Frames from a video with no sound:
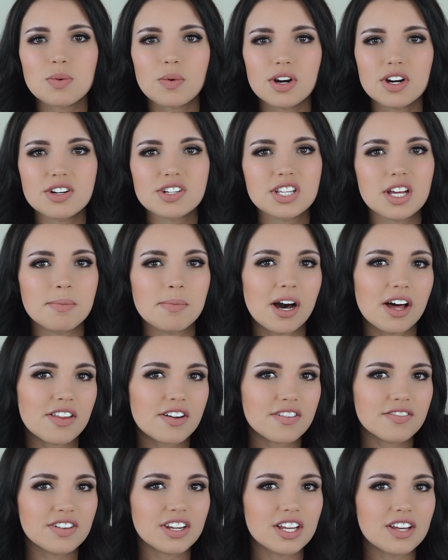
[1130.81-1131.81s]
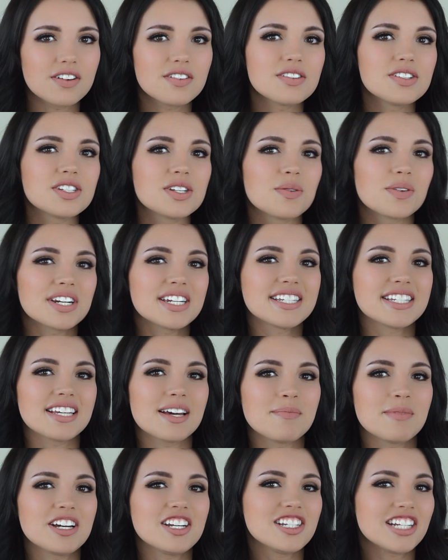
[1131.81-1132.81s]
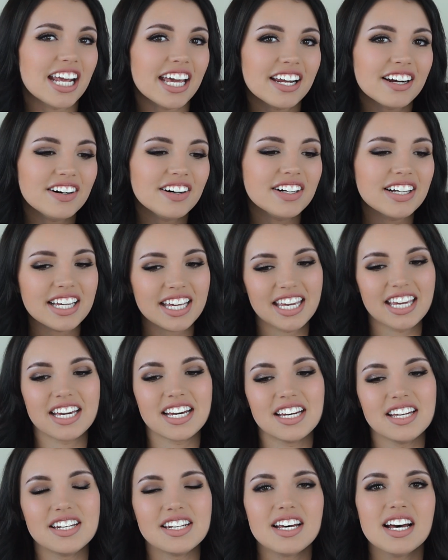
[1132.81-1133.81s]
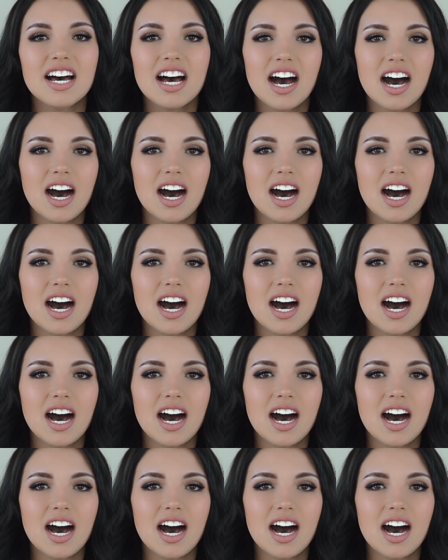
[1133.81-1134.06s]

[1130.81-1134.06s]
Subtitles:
What are some other videos you want to see on my channel? And